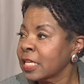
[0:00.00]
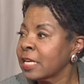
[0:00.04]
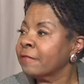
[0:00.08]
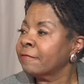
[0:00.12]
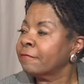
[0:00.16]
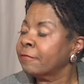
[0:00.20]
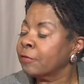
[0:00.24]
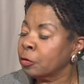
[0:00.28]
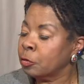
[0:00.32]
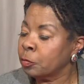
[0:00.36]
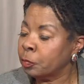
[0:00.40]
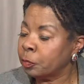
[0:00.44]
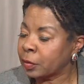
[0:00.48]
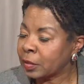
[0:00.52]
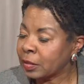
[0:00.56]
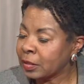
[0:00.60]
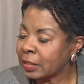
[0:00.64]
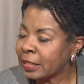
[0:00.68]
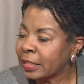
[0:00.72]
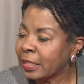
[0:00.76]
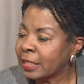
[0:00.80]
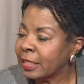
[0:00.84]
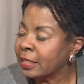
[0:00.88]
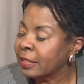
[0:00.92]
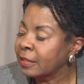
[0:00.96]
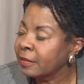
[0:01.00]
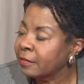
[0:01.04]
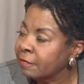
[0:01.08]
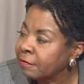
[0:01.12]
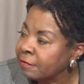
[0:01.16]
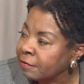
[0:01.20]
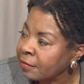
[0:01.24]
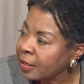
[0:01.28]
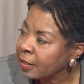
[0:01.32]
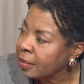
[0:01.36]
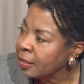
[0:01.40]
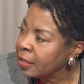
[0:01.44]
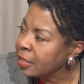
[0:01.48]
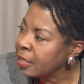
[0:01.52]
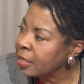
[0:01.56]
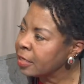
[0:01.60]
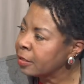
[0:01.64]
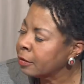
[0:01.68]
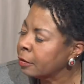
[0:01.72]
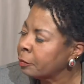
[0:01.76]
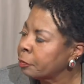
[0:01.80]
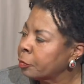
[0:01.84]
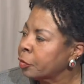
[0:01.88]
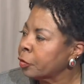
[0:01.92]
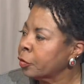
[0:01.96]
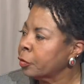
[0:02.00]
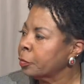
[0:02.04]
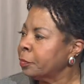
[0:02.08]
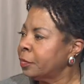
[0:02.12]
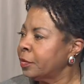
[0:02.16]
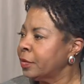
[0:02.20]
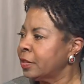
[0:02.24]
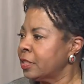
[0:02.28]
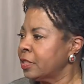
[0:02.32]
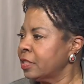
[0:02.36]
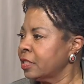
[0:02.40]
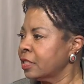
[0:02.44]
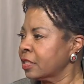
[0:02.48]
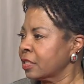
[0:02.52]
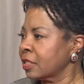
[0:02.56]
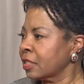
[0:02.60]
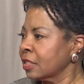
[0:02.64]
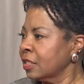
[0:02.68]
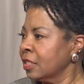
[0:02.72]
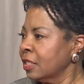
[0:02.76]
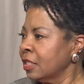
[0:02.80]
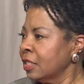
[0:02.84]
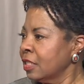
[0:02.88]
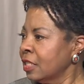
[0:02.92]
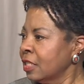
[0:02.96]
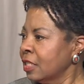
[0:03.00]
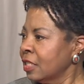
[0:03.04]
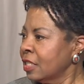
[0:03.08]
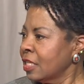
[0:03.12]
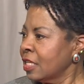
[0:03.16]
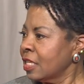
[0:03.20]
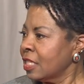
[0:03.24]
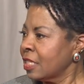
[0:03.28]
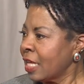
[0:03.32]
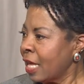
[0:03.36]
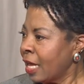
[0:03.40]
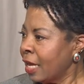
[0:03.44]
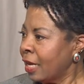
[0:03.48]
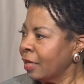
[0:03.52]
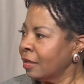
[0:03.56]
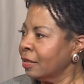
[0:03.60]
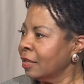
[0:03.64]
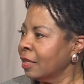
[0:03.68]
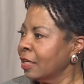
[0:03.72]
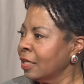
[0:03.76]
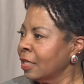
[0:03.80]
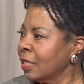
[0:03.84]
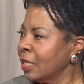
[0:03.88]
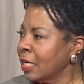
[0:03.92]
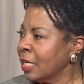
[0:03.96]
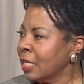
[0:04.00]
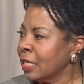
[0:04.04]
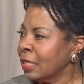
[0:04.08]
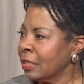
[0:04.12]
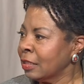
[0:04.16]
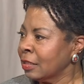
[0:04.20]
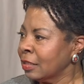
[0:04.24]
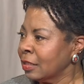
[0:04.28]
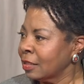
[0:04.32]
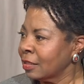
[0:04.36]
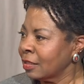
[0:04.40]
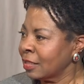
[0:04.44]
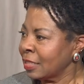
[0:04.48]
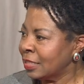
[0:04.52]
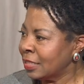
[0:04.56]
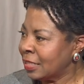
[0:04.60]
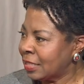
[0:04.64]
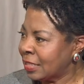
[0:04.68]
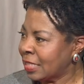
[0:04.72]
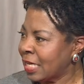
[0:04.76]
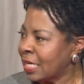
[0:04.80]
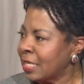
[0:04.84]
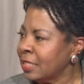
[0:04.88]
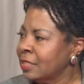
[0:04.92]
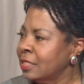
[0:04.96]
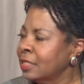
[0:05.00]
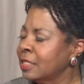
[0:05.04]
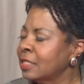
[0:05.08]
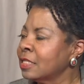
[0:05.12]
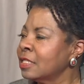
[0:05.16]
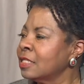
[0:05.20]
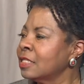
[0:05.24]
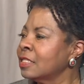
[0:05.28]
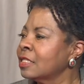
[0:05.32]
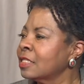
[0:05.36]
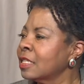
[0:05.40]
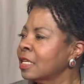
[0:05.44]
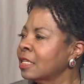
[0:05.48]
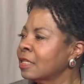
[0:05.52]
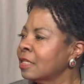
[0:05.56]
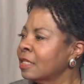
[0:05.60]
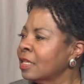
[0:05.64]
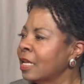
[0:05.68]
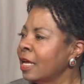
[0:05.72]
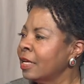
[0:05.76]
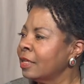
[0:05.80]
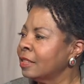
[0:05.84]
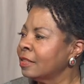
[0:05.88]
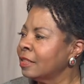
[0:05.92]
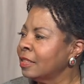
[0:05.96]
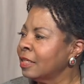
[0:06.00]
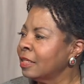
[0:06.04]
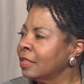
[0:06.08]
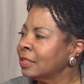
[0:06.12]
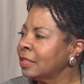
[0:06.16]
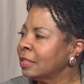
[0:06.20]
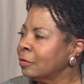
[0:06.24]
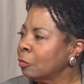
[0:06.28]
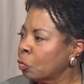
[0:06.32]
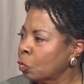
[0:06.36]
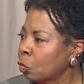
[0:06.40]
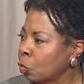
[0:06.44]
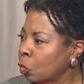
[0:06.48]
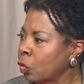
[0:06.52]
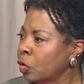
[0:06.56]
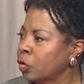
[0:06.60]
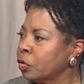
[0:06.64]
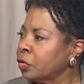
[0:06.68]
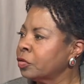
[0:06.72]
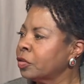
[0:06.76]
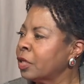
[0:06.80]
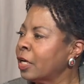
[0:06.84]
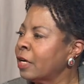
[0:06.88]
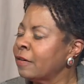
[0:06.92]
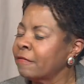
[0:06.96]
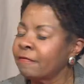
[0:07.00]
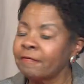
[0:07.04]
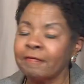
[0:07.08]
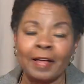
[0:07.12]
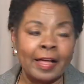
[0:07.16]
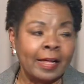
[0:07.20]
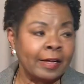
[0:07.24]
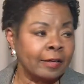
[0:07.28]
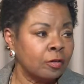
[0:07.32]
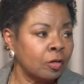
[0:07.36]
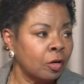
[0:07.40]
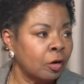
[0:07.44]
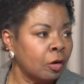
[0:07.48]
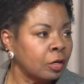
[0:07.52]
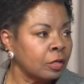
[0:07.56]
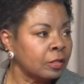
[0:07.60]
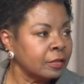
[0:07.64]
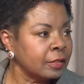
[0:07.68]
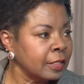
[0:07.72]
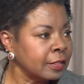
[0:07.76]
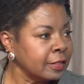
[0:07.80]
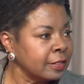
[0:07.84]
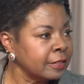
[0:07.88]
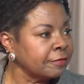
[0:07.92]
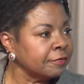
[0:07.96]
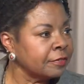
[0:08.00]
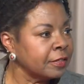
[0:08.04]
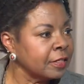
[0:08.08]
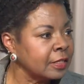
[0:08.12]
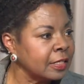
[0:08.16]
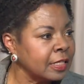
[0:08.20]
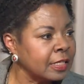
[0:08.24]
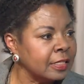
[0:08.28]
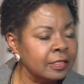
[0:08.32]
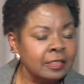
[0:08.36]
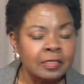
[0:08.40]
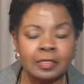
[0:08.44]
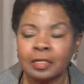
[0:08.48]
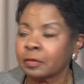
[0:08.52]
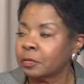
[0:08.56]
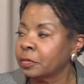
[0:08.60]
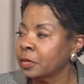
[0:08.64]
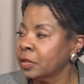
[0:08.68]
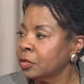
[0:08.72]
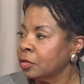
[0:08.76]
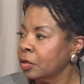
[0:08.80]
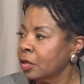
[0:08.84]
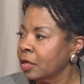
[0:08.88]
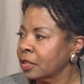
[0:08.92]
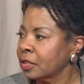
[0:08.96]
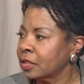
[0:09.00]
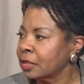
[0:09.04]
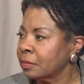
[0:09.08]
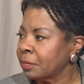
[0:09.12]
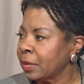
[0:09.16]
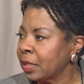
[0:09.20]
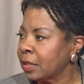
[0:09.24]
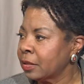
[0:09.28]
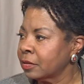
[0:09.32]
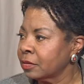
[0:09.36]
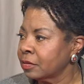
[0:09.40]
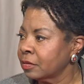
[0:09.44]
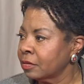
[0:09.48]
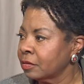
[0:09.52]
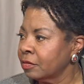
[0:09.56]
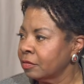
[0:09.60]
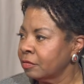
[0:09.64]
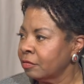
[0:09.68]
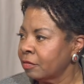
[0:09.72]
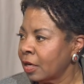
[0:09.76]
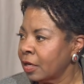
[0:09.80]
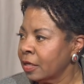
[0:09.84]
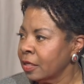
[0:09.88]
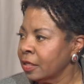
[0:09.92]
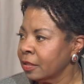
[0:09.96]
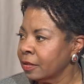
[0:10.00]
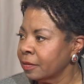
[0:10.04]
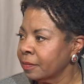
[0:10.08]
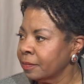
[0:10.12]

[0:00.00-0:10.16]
Yeah. If you believe in the purpose that the census and will affect all of the different things that we talked about, mm-hmm. right?